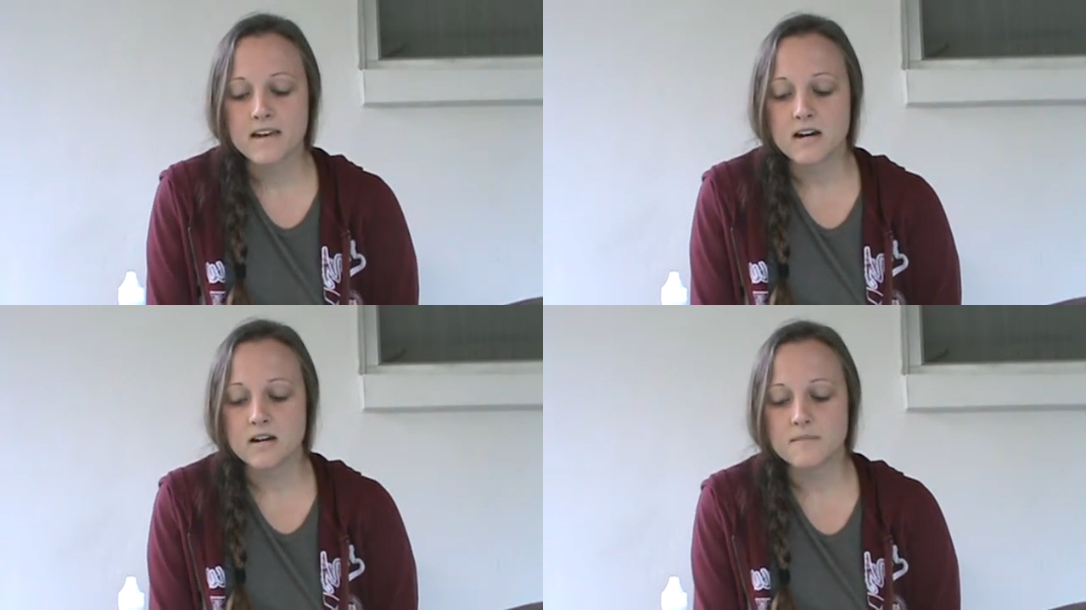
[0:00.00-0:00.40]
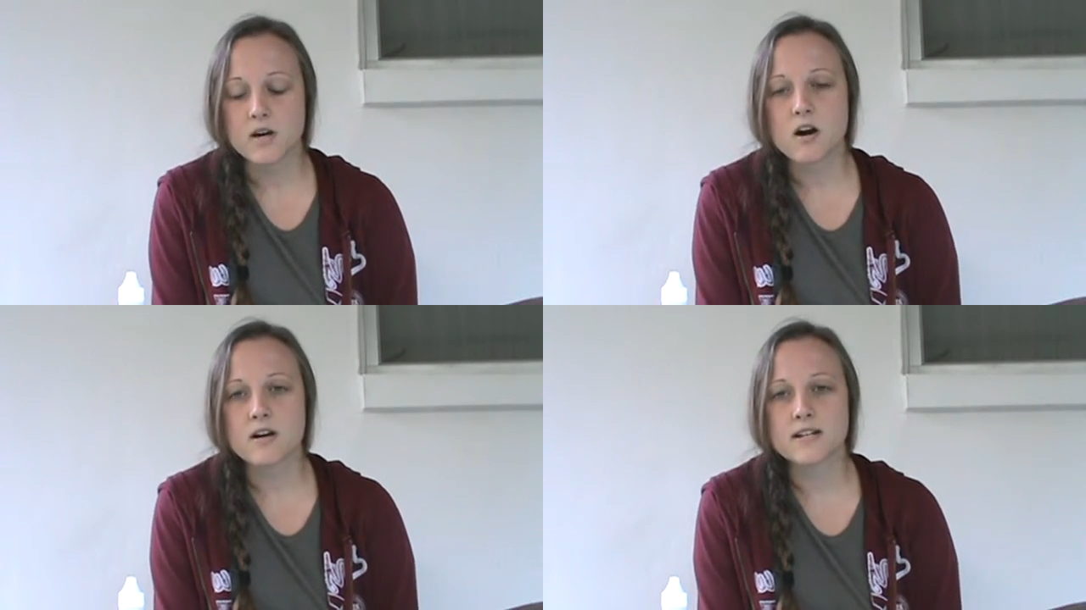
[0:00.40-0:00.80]

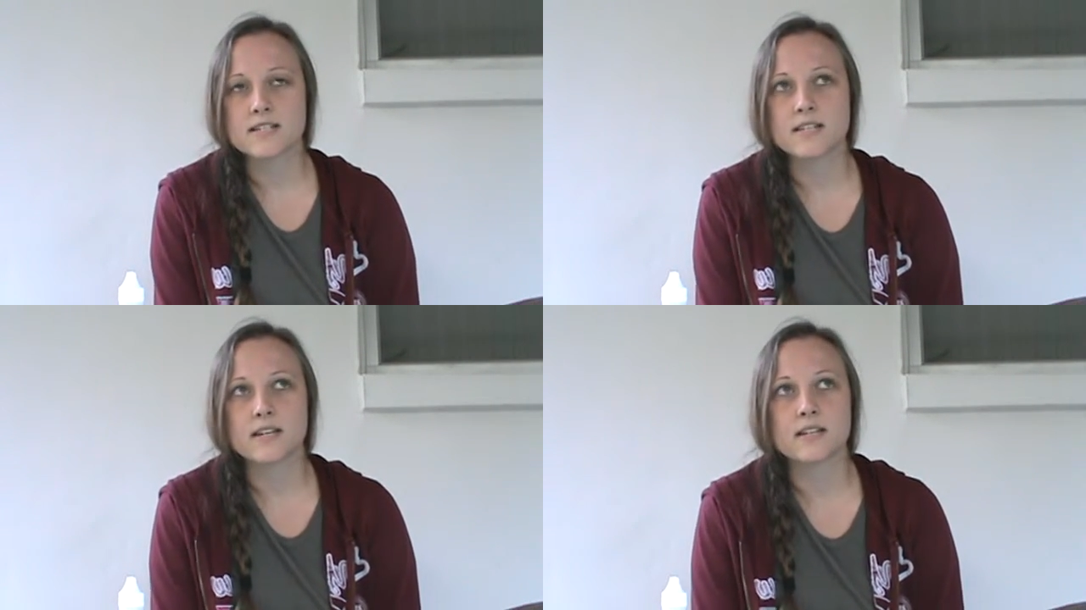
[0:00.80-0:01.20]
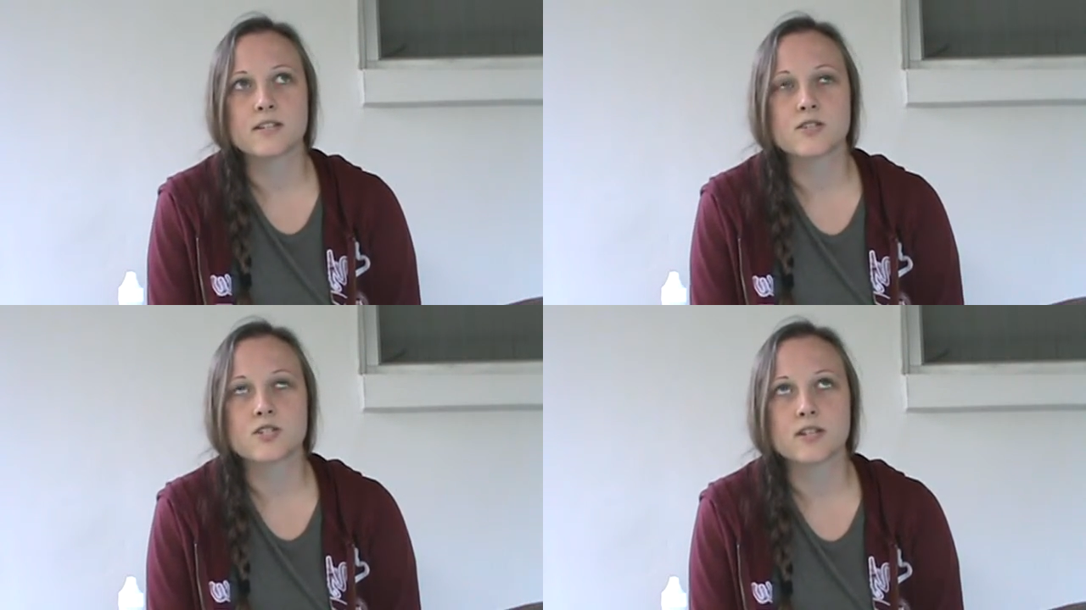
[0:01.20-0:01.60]
The hardest thing
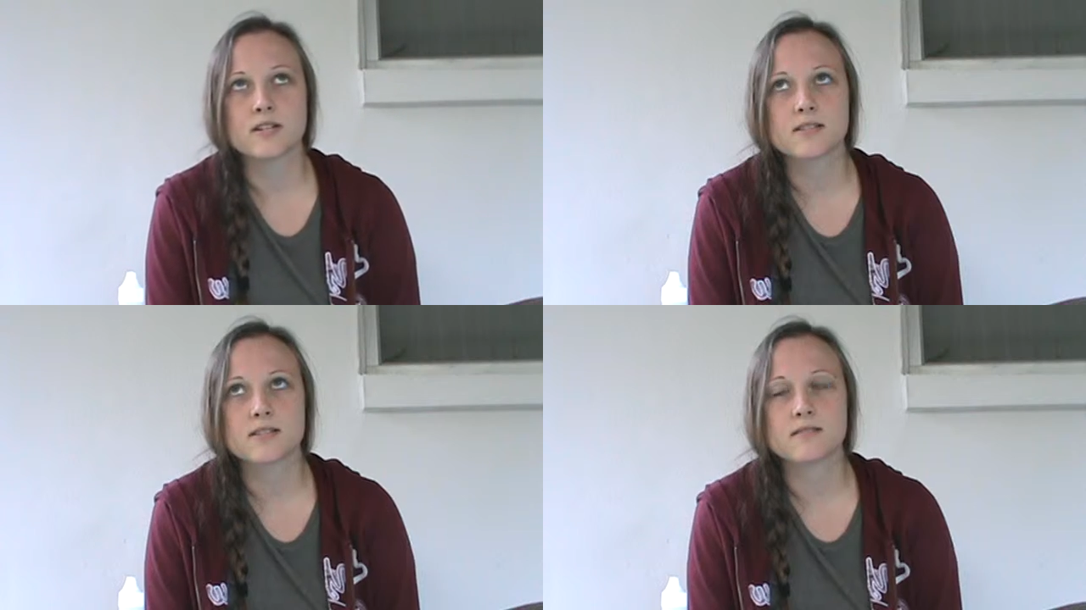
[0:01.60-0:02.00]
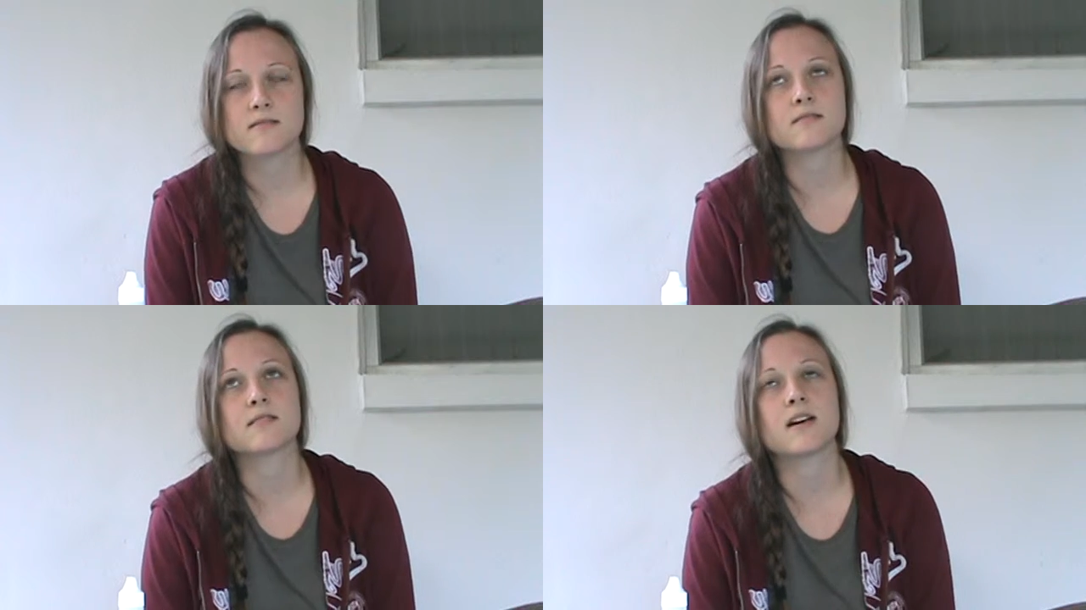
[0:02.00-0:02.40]
is
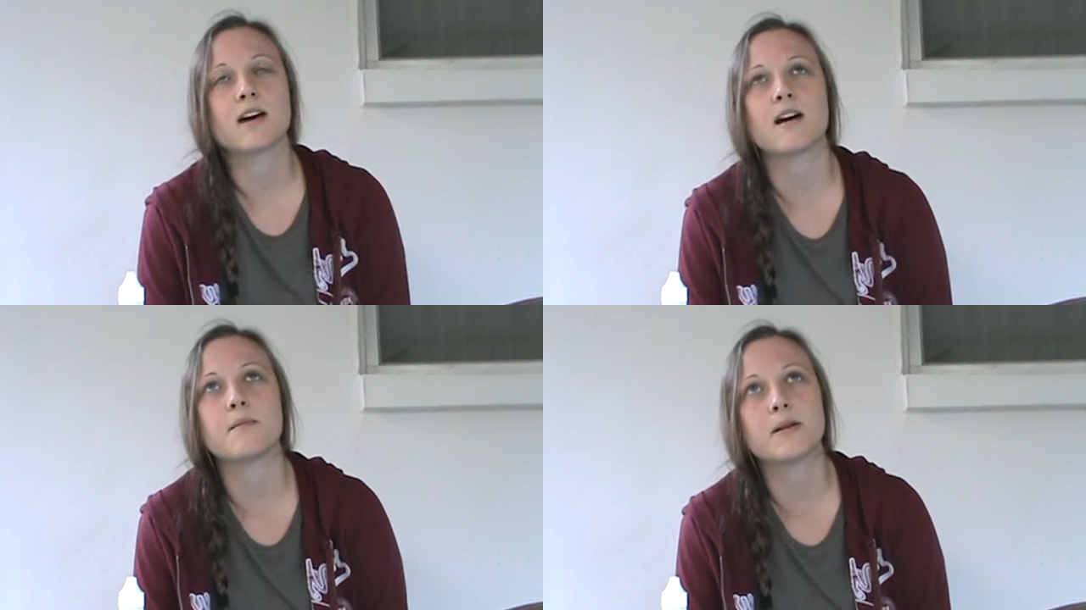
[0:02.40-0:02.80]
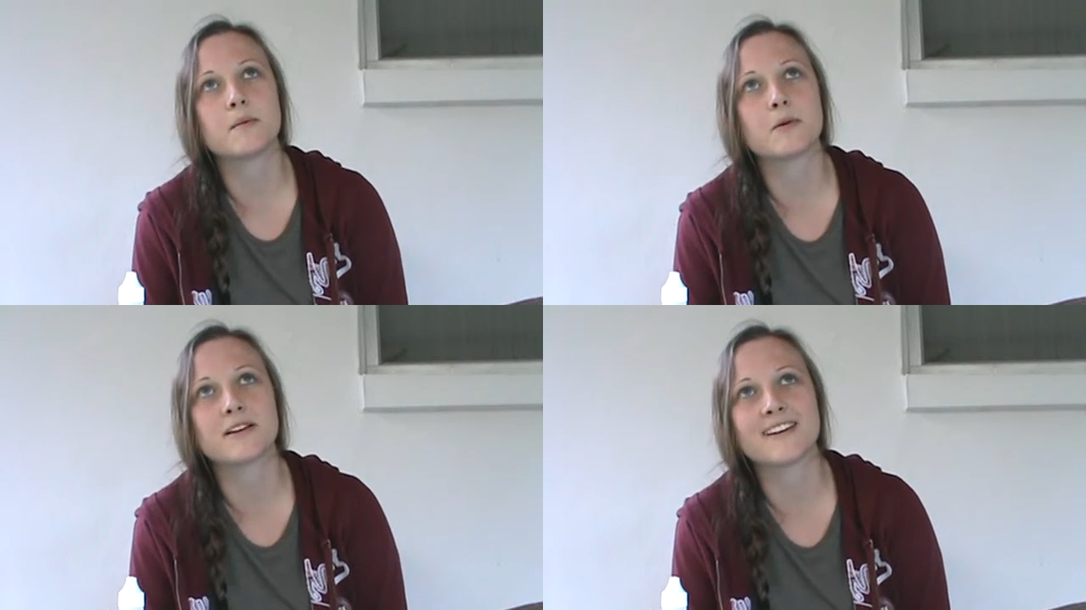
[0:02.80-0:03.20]
just how many
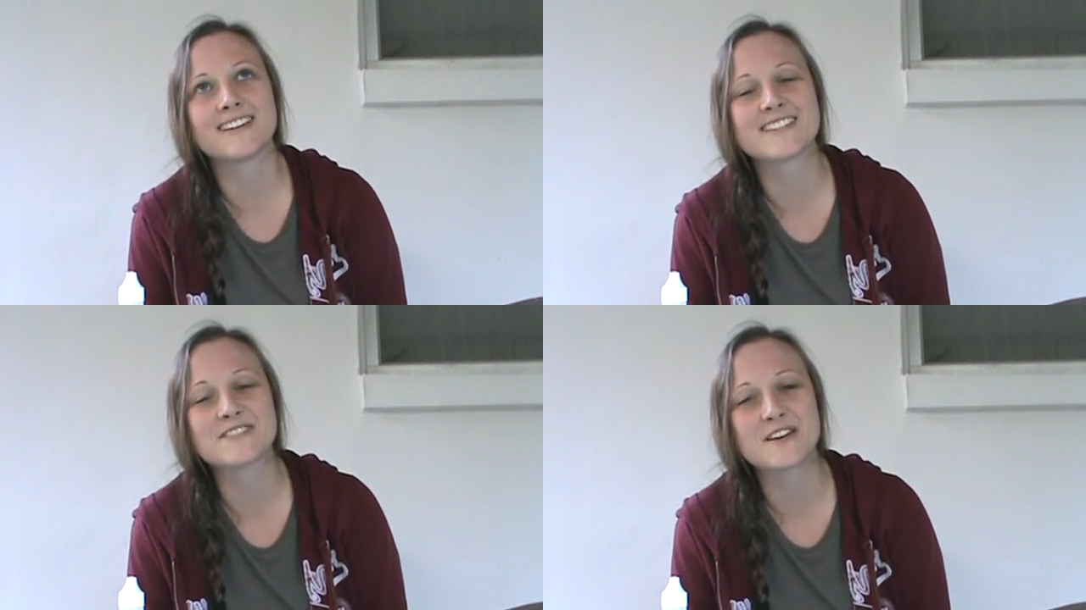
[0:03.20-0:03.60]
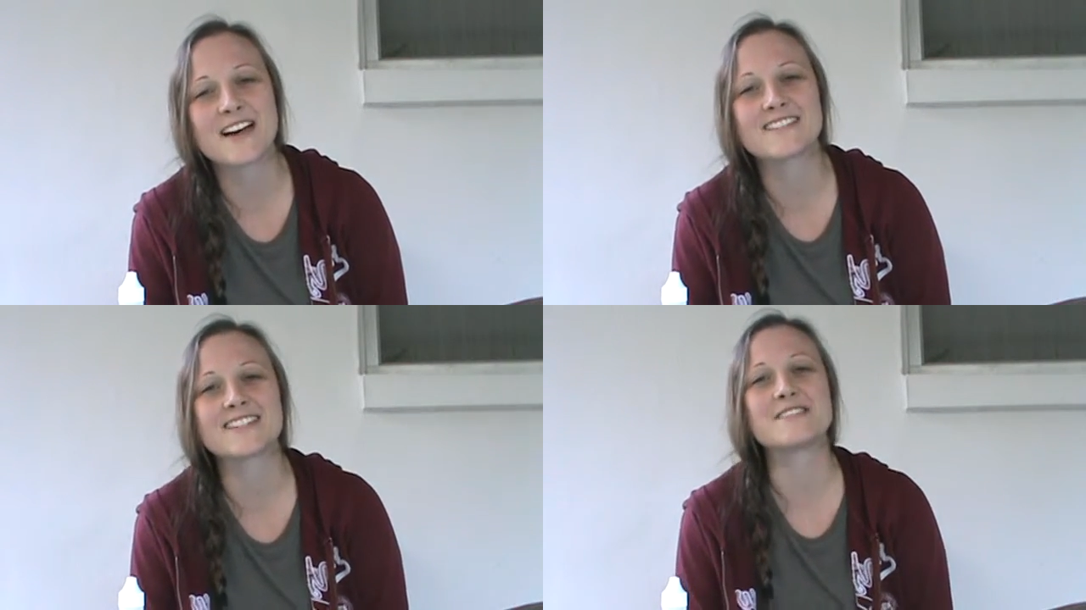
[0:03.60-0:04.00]
more days do I
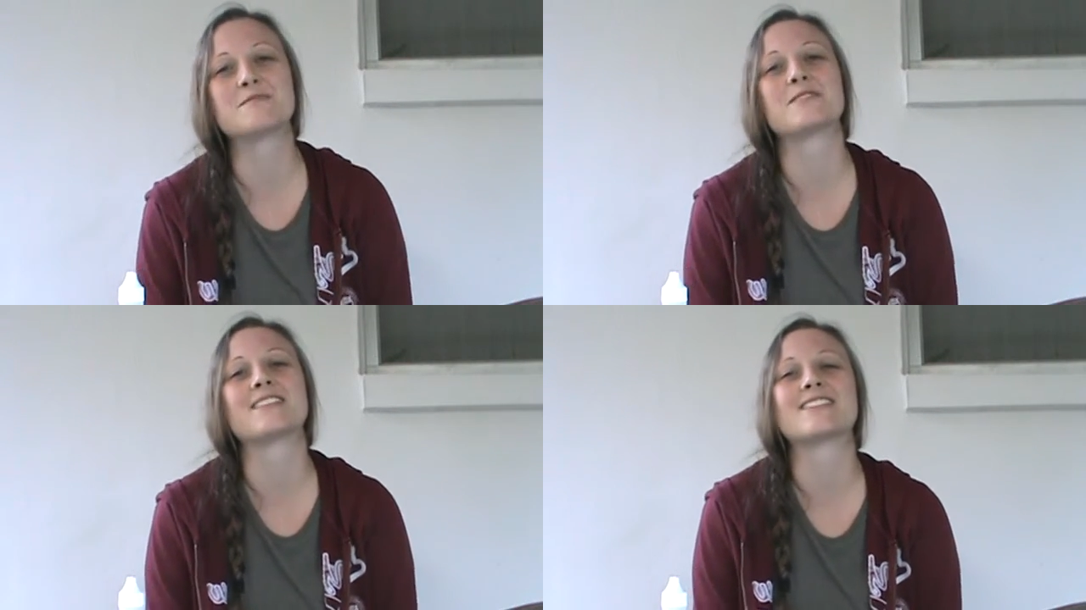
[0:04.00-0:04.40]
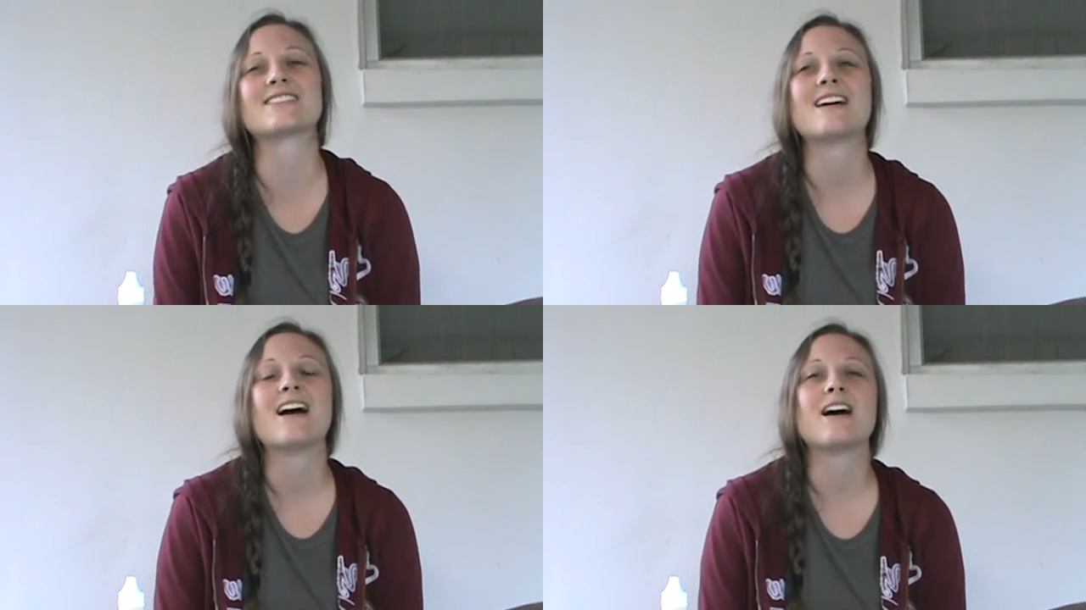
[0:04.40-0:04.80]
have to keep doing this?